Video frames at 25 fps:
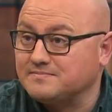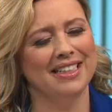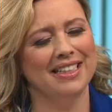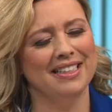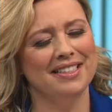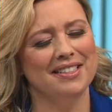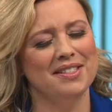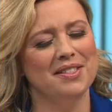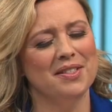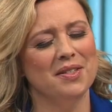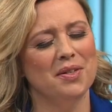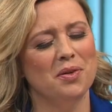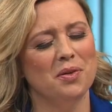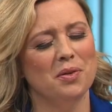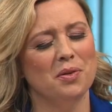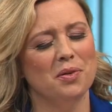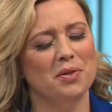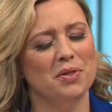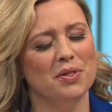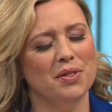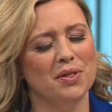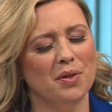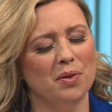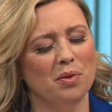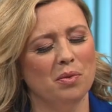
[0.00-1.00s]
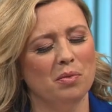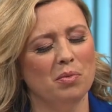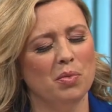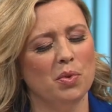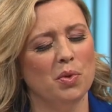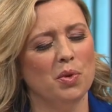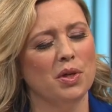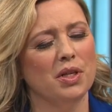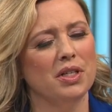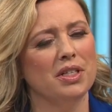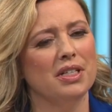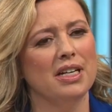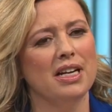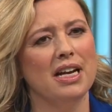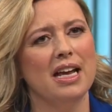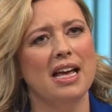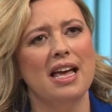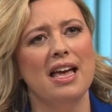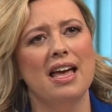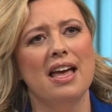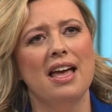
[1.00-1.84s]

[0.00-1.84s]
That's so important.